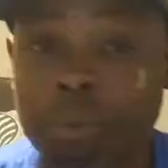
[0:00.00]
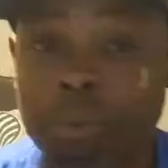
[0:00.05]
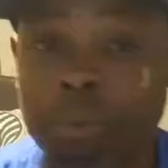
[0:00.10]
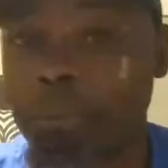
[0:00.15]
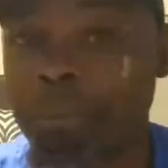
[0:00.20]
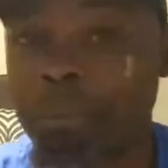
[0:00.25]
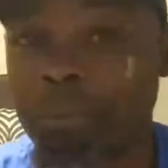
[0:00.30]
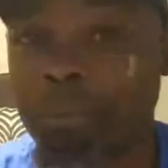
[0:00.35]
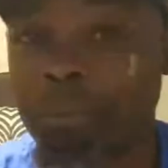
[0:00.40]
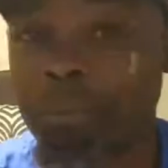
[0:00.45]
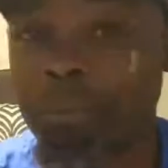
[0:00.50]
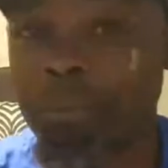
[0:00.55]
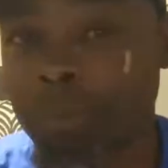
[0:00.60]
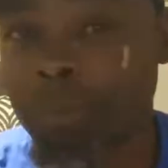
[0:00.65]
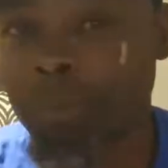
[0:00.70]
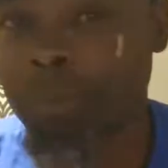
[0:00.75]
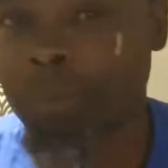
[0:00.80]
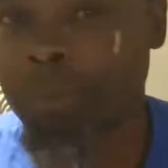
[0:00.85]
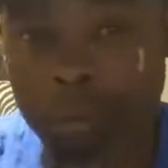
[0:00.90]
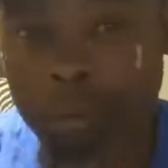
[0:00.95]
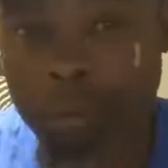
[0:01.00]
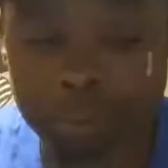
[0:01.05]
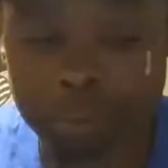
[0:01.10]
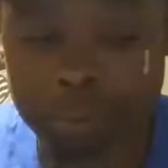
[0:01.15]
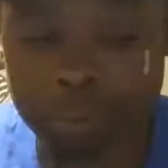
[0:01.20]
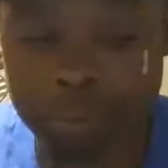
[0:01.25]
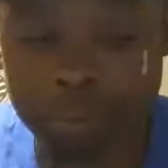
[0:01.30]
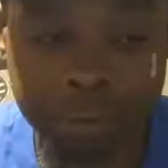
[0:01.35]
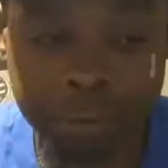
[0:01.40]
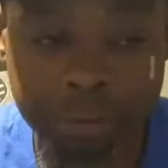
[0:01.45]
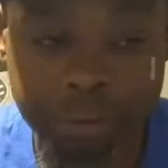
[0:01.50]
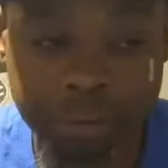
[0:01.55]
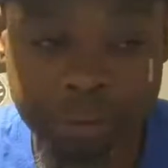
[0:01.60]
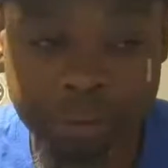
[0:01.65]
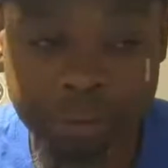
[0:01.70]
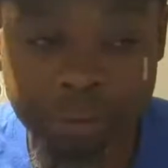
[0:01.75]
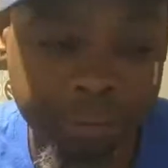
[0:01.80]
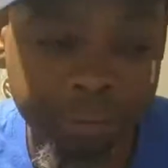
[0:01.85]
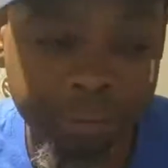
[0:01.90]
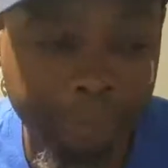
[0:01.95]
really, really remember it.
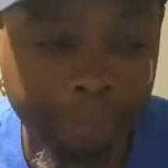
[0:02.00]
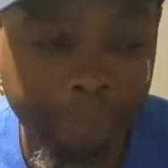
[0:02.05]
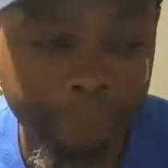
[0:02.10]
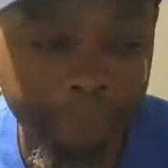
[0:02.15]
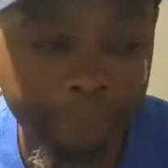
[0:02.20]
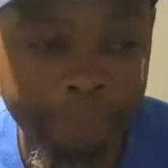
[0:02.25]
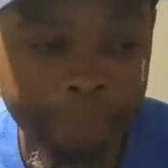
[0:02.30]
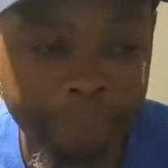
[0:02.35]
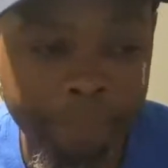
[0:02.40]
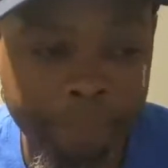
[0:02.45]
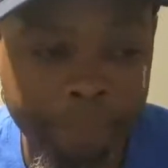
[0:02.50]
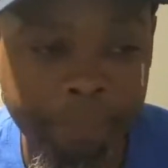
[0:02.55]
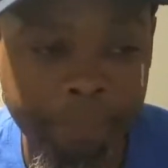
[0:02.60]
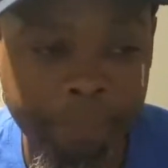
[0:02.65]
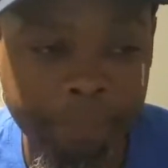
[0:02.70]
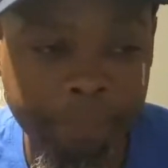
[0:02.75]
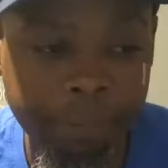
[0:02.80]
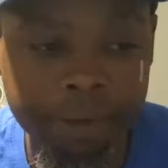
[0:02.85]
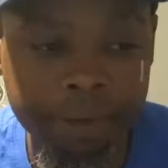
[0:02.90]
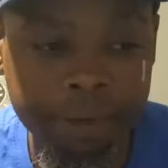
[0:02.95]
But,